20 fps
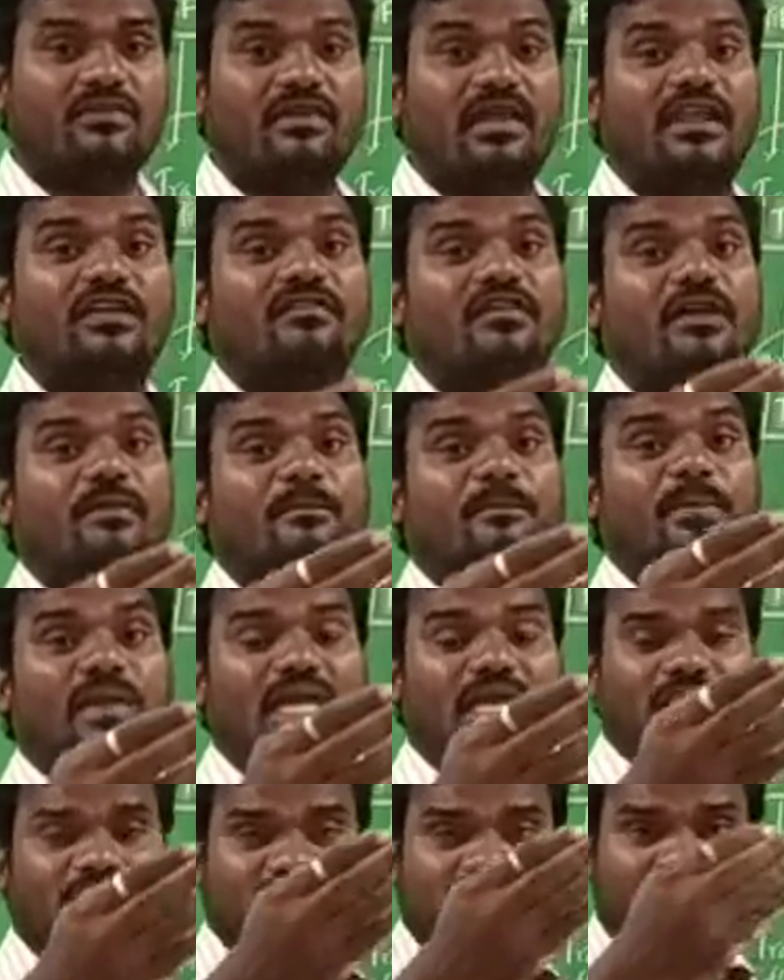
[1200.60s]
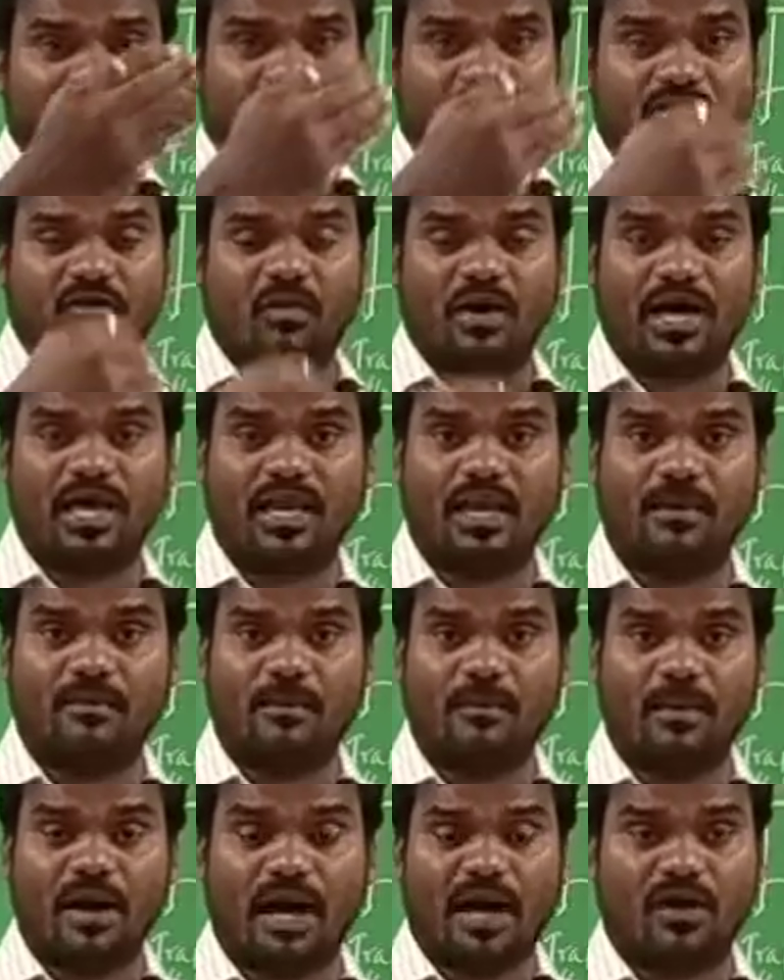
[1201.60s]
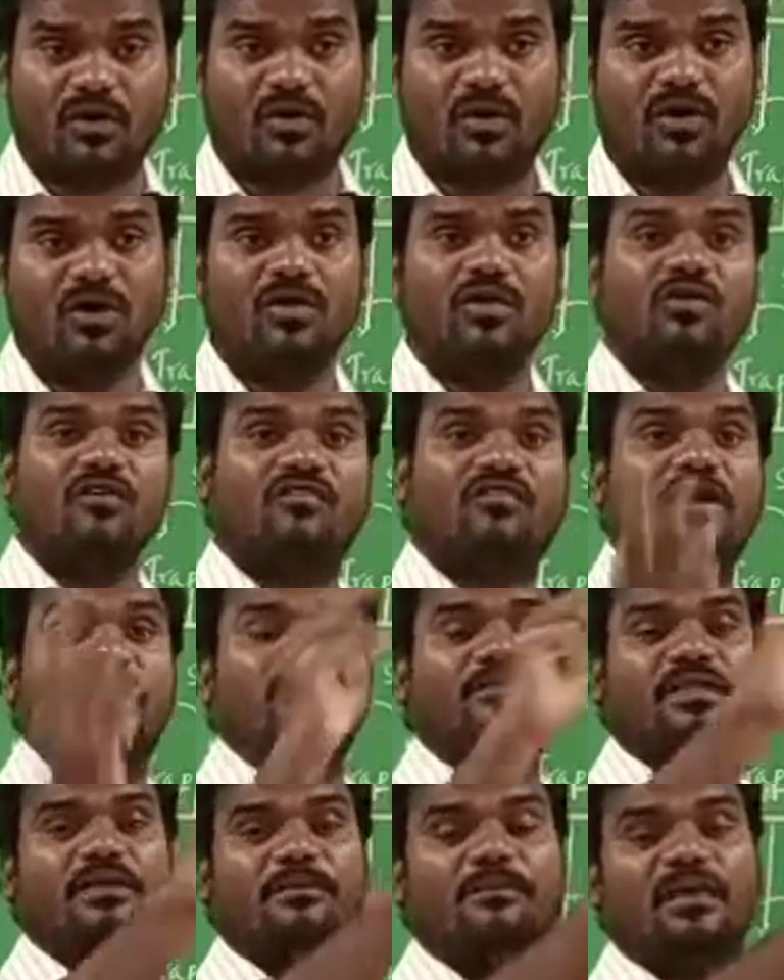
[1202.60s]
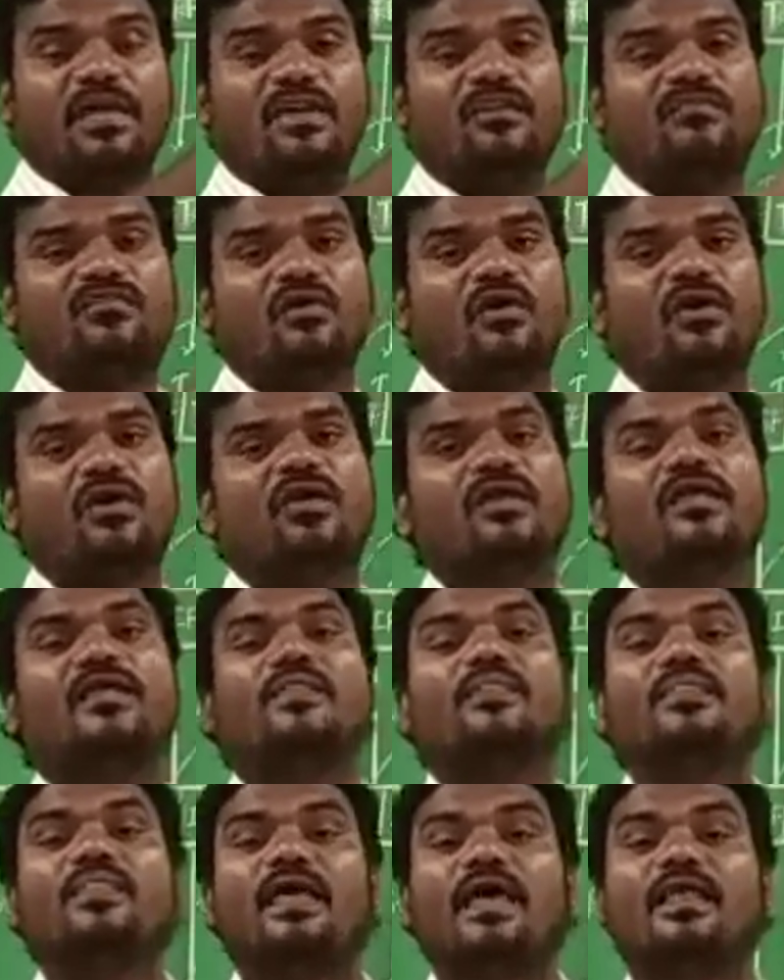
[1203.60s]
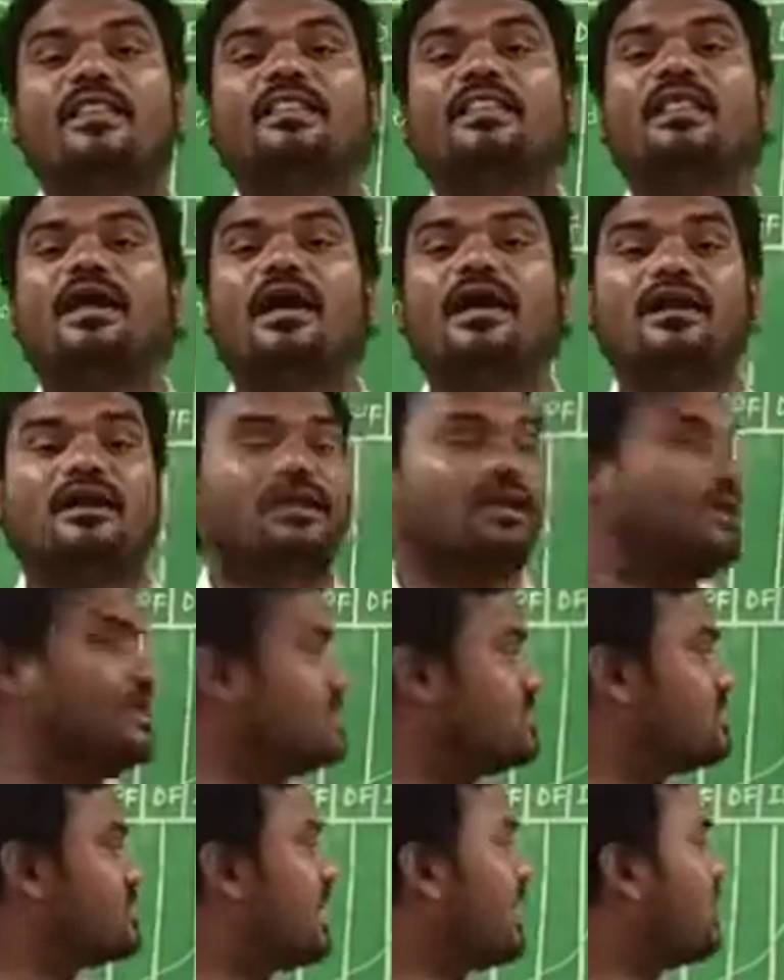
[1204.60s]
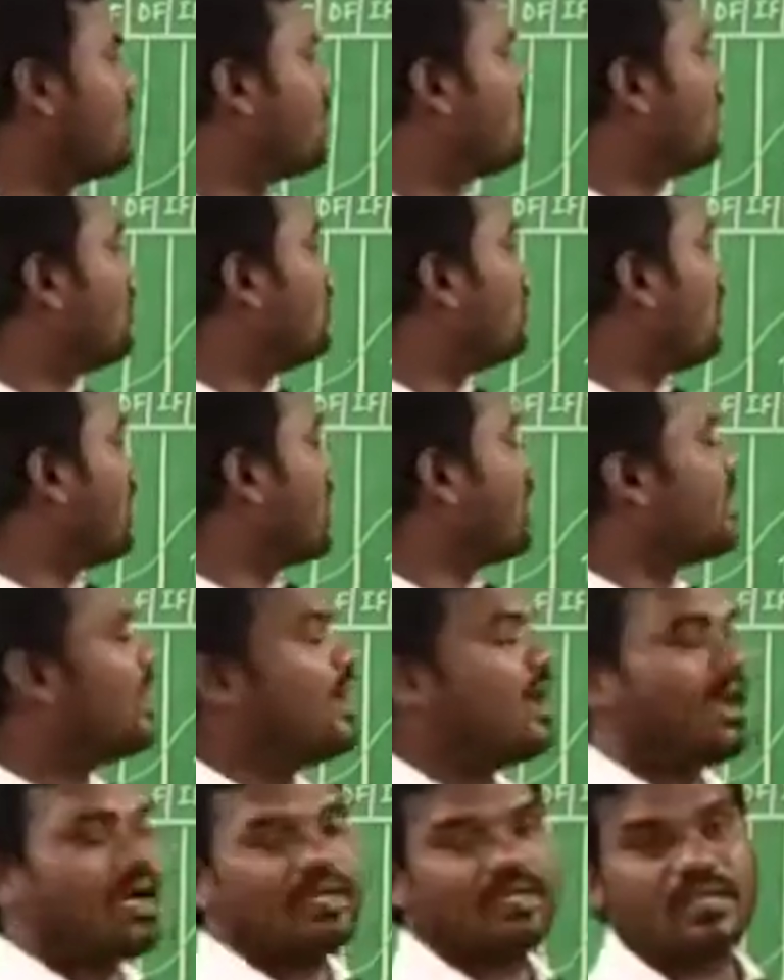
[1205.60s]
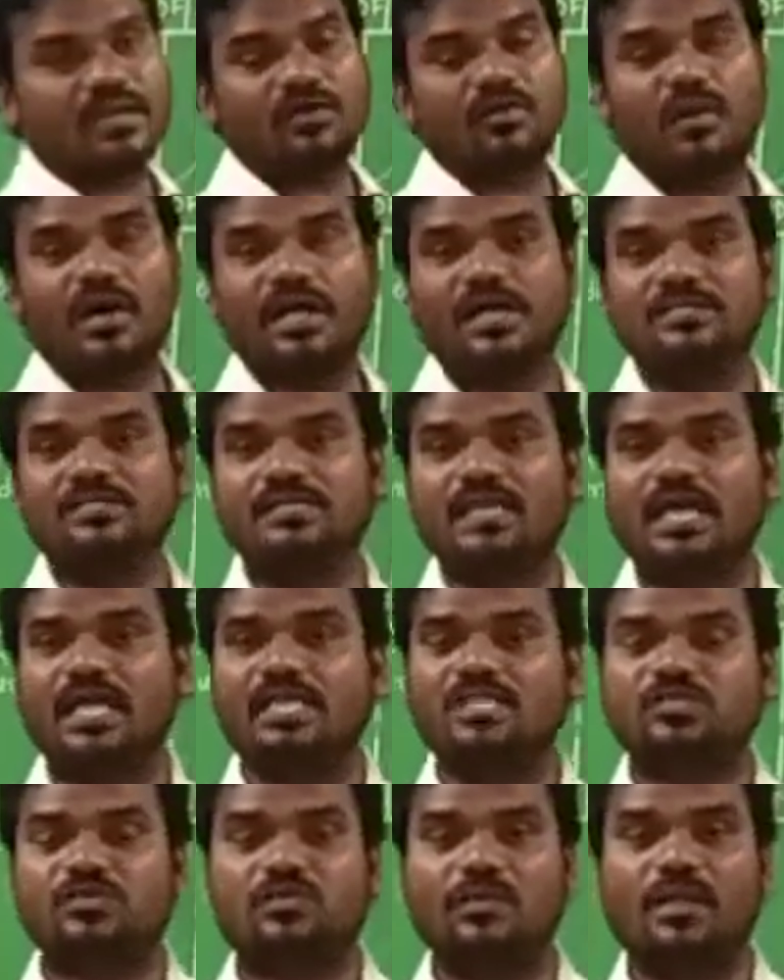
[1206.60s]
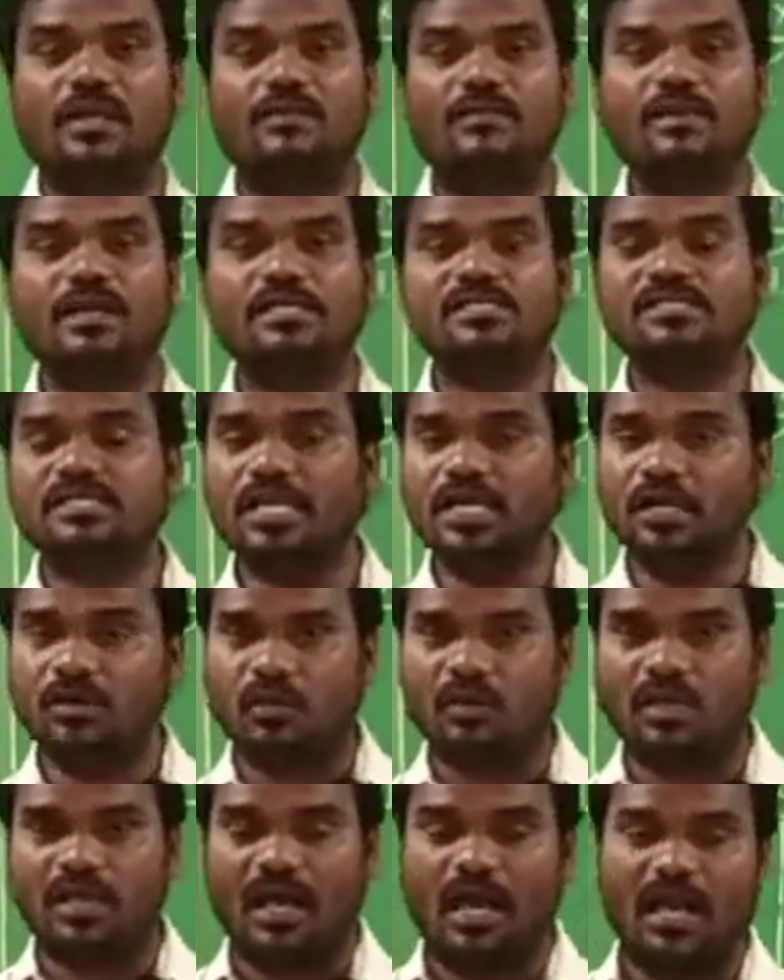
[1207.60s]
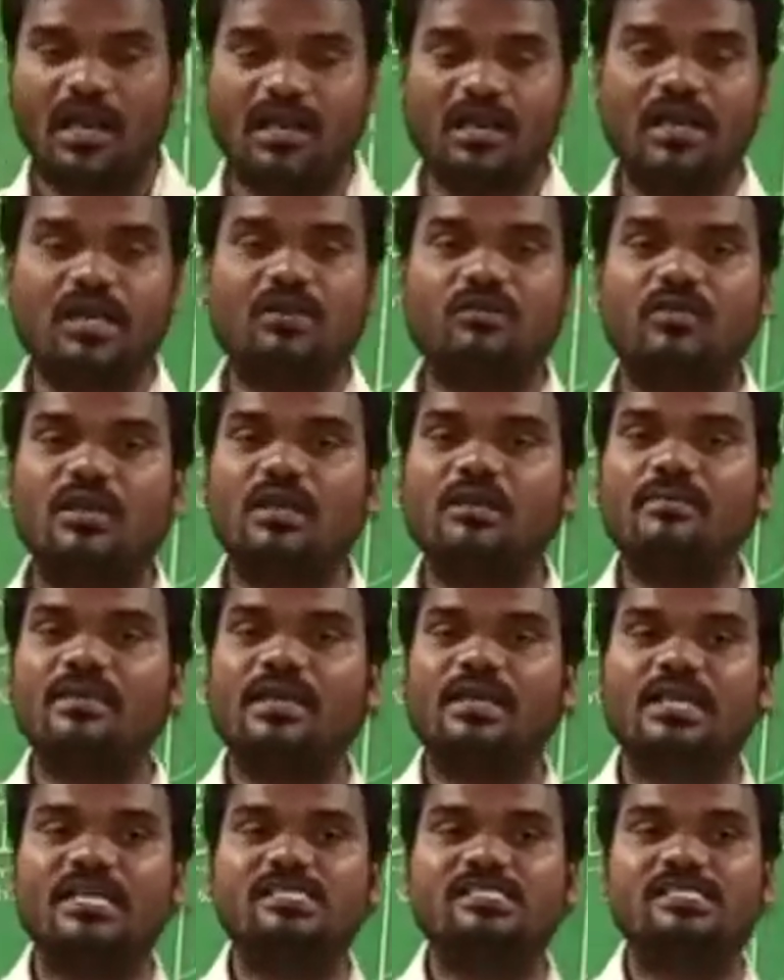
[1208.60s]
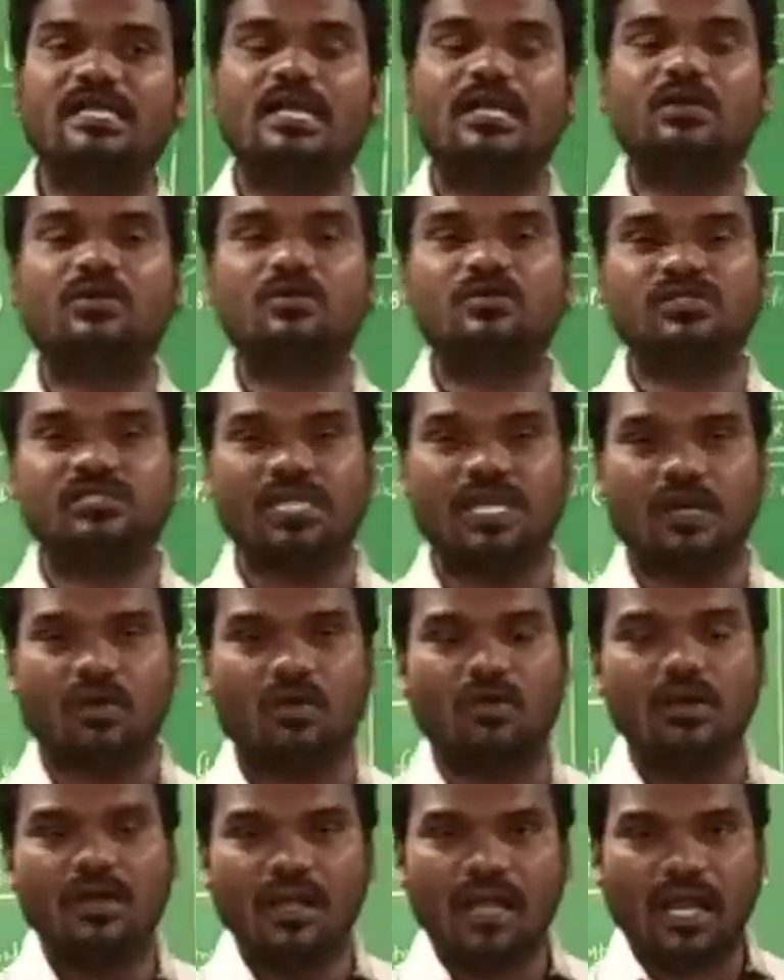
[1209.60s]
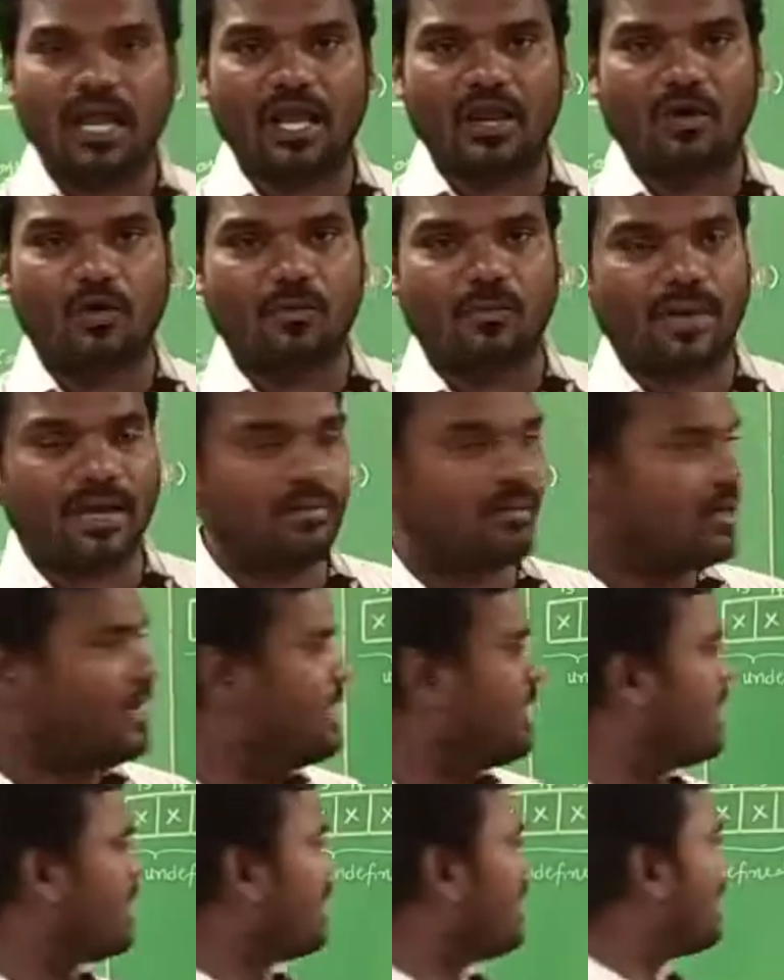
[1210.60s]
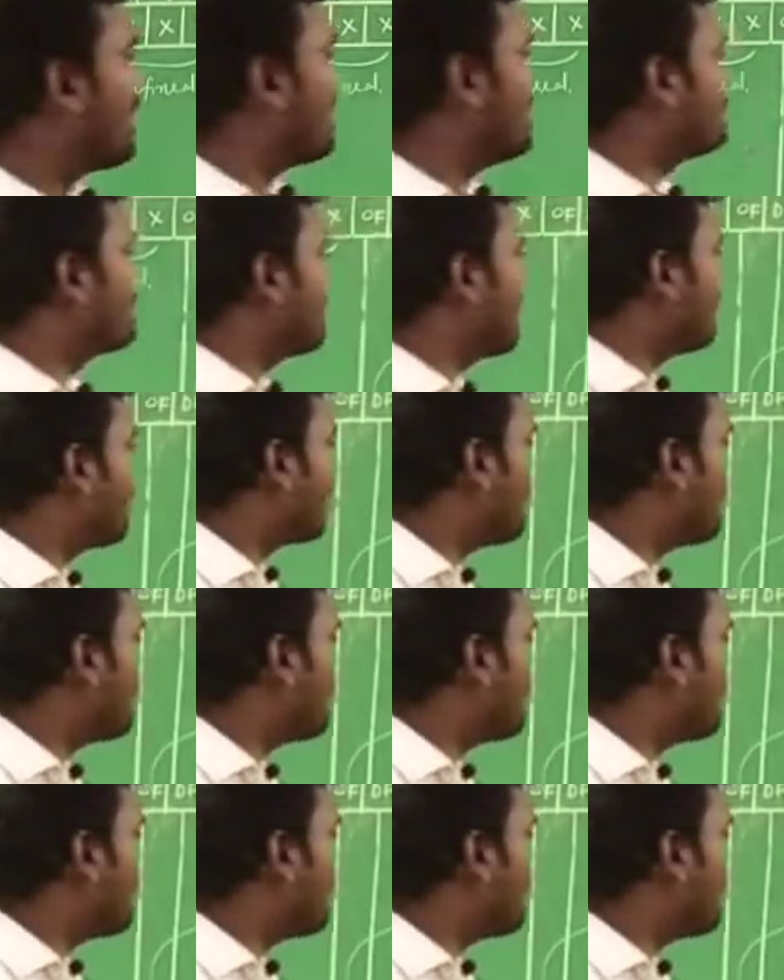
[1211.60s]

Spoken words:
whenever B3 require a borrow from the B4, then that set to 1, otherwise it will be 0 or it will be reset to 0. I hope I am clear in case of